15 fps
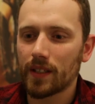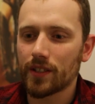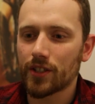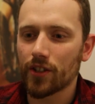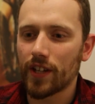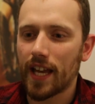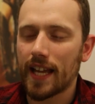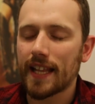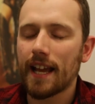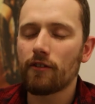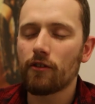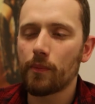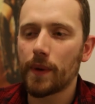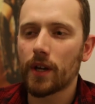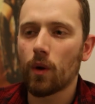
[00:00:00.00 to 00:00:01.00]
So yeah, that
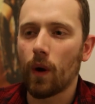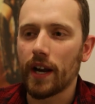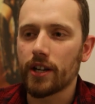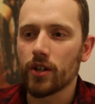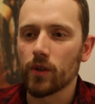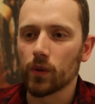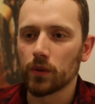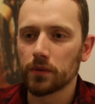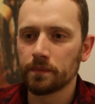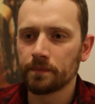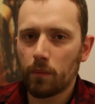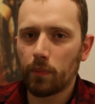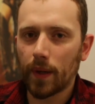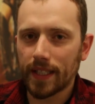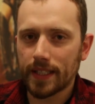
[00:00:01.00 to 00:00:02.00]
would be quite cool.
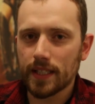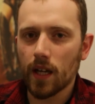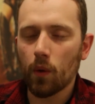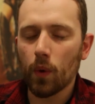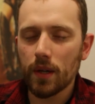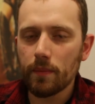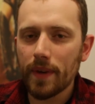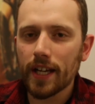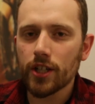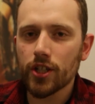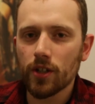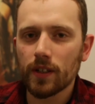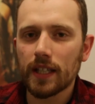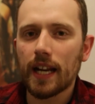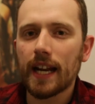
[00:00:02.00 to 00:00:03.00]
But I want to make
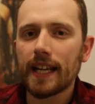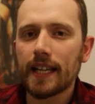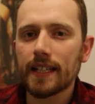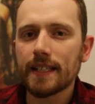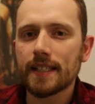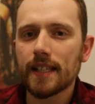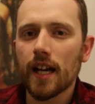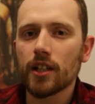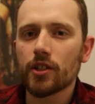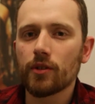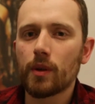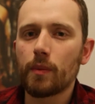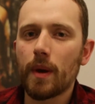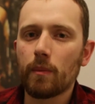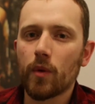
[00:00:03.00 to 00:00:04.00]
sure that I can start
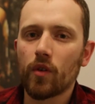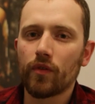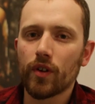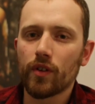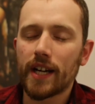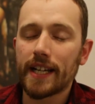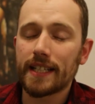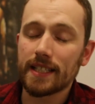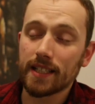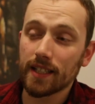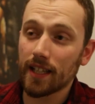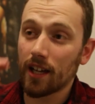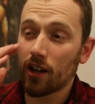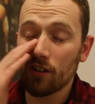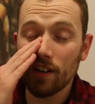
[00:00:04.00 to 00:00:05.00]
doing a bit more variety.
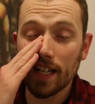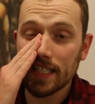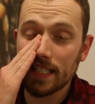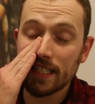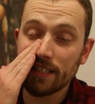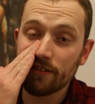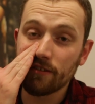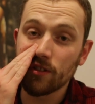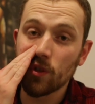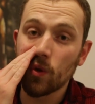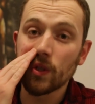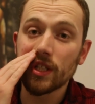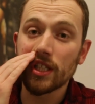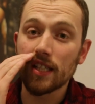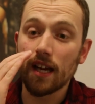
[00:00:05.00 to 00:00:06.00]
The Horizon Zero
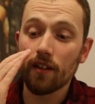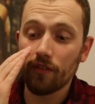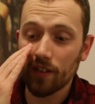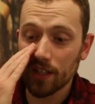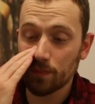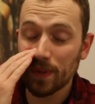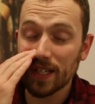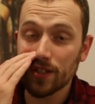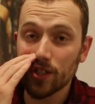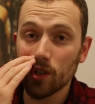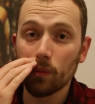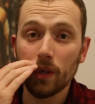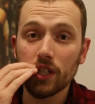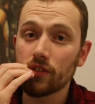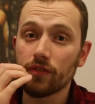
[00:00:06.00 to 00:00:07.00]
Dawn stuff has been
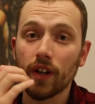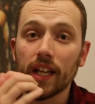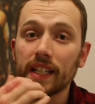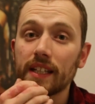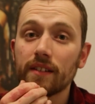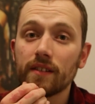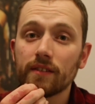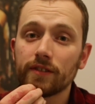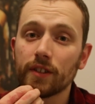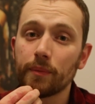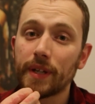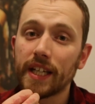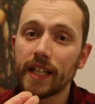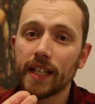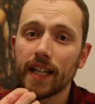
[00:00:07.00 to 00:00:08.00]
so much fun for
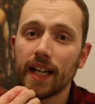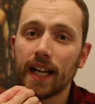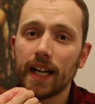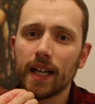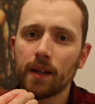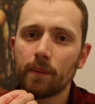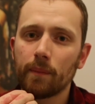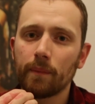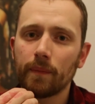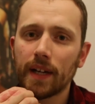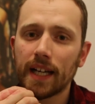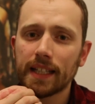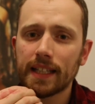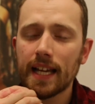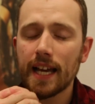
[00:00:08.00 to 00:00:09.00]
me, and
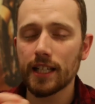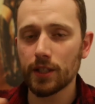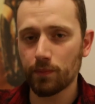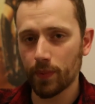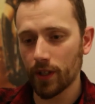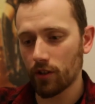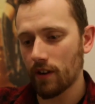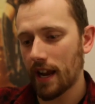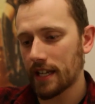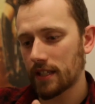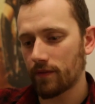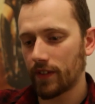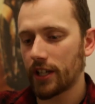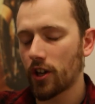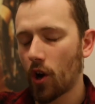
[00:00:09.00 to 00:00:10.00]
that has
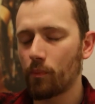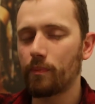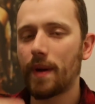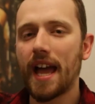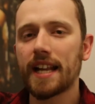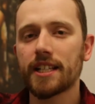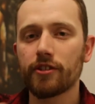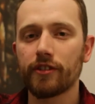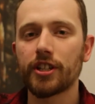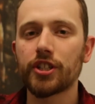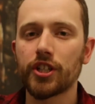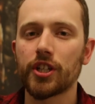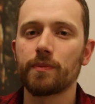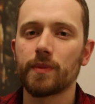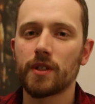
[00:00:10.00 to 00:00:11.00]
progressively got better in
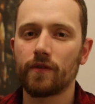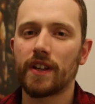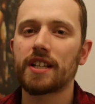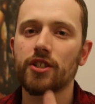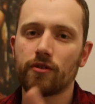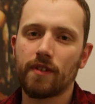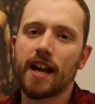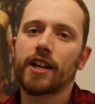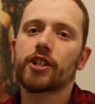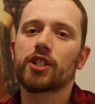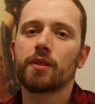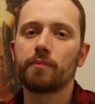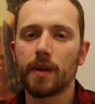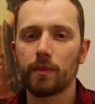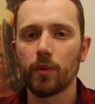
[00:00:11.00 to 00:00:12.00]
terms of
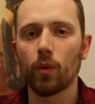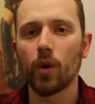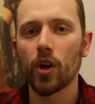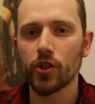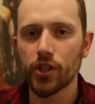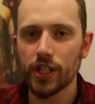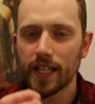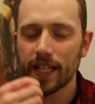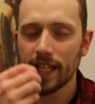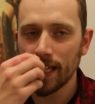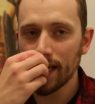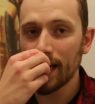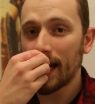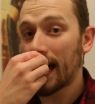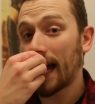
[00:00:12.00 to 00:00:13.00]
interaction and people watching it.
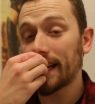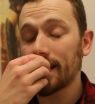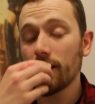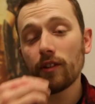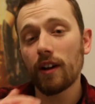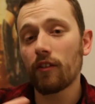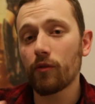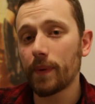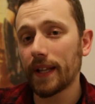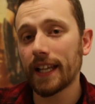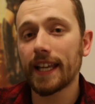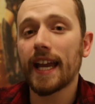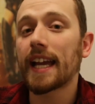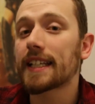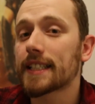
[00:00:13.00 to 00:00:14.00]
I knew that would be the
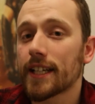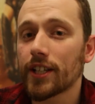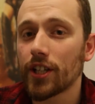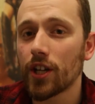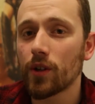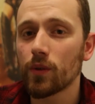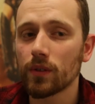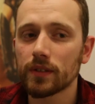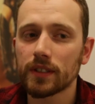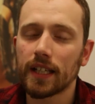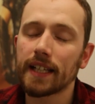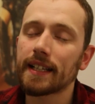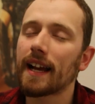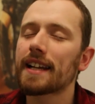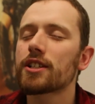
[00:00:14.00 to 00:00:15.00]
case. I knew,
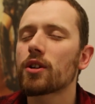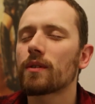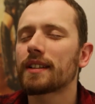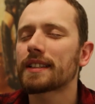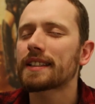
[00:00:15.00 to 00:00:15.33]
I don't...